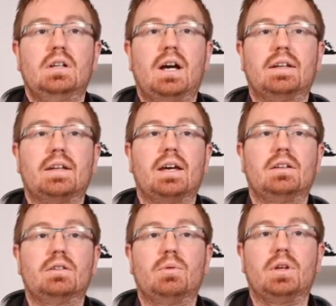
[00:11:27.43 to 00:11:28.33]
And
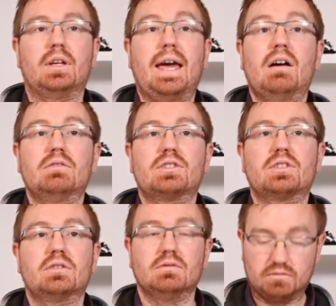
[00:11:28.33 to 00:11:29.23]
then we
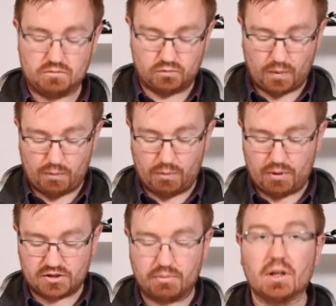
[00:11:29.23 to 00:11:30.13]
else, when we
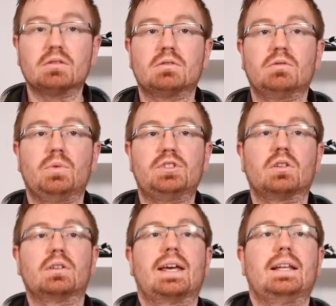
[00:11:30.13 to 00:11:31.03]
press the button, we turn
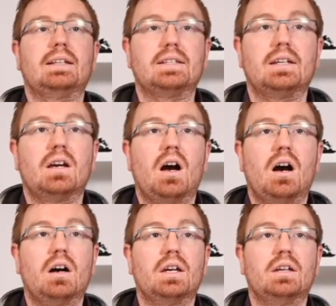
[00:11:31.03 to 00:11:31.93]
on the LED,
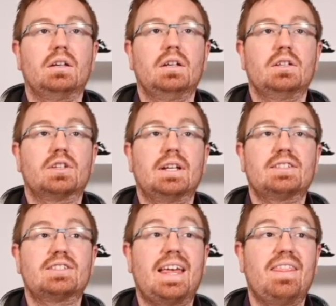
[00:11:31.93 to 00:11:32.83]
high. So let's
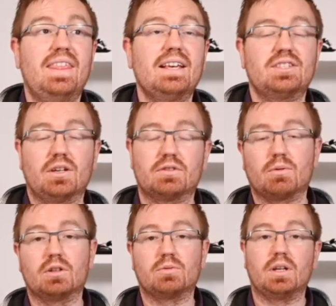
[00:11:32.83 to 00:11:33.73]
send this over to
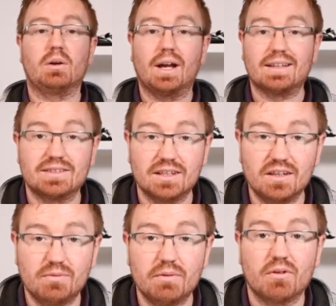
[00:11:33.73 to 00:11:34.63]
Arduino and see
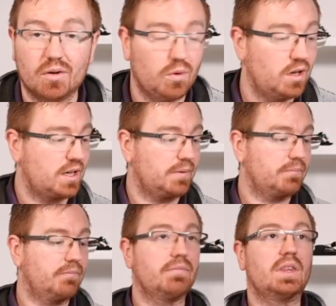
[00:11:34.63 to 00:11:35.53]
if we've got it working.
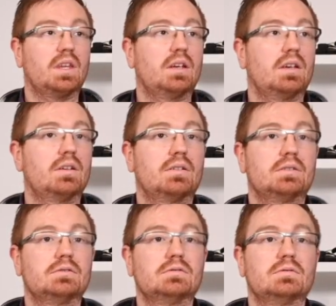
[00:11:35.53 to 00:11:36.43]

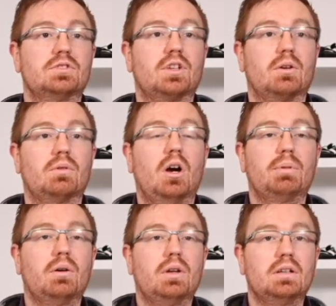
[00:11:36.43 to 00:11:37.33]
So
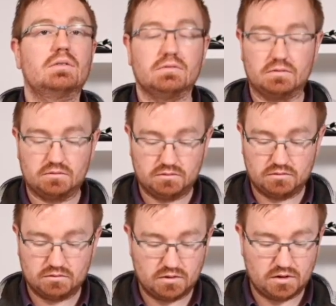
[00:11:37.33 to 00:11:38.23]
uploading.
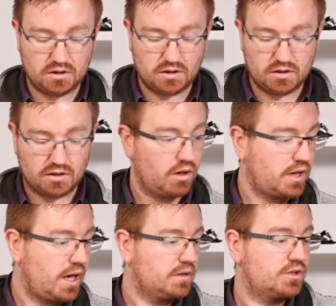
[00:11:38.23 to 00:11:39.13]
Okay,